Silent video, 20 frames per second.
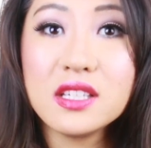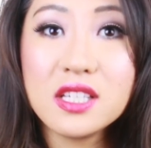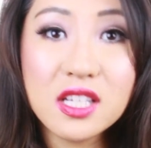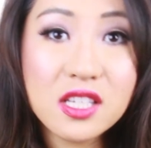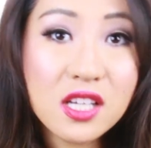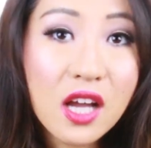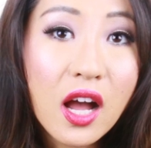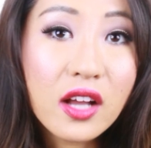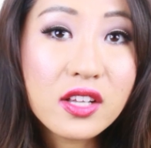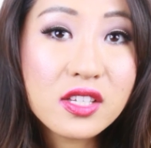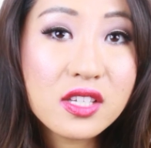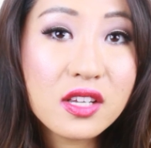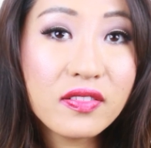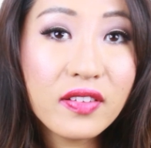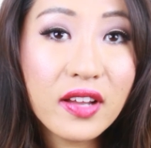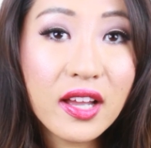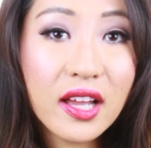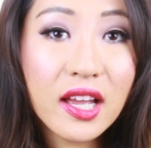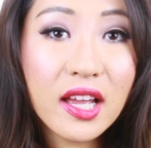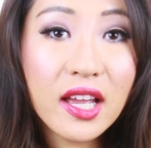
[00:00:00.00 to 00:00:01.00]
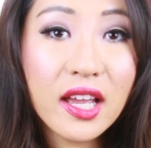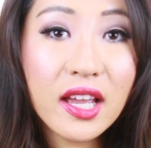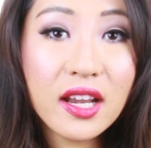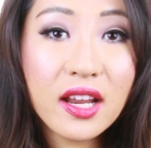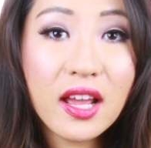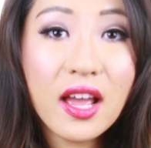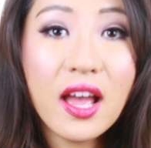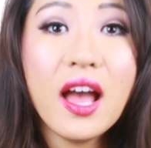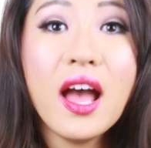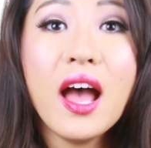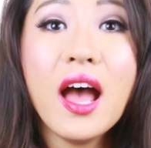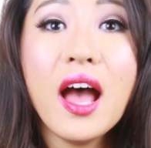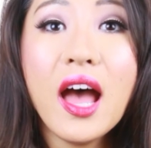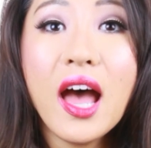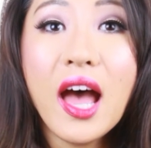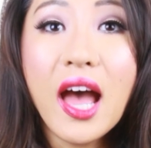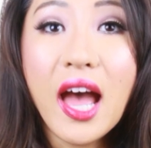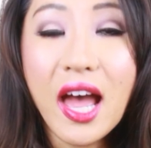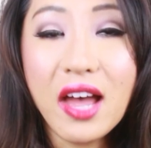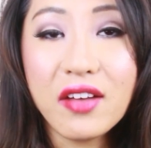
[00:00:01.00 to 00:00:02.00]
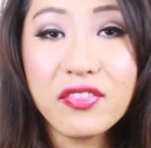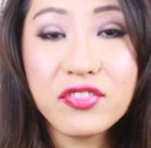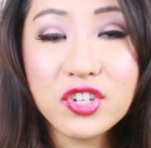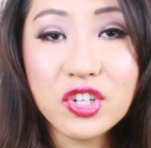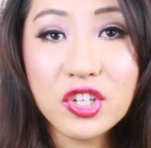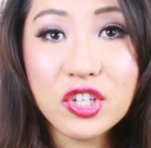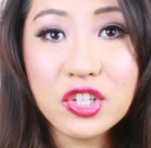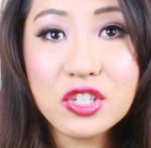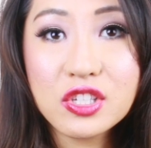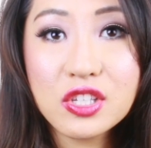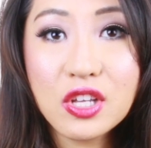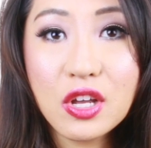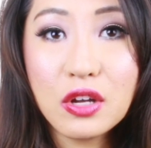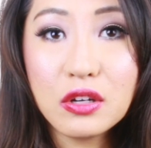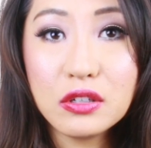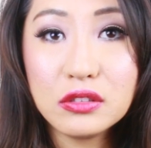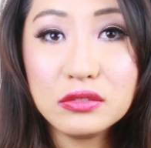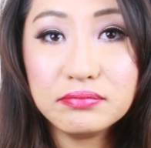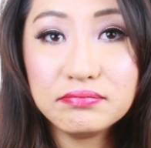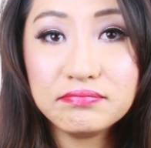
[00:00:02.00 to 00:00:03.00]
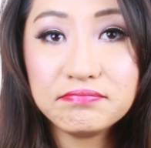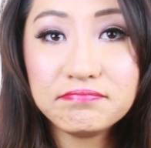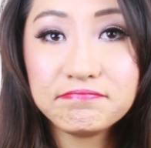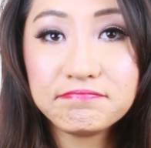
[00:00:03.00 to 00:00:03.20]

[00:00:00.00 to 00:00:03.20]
detoxified after. So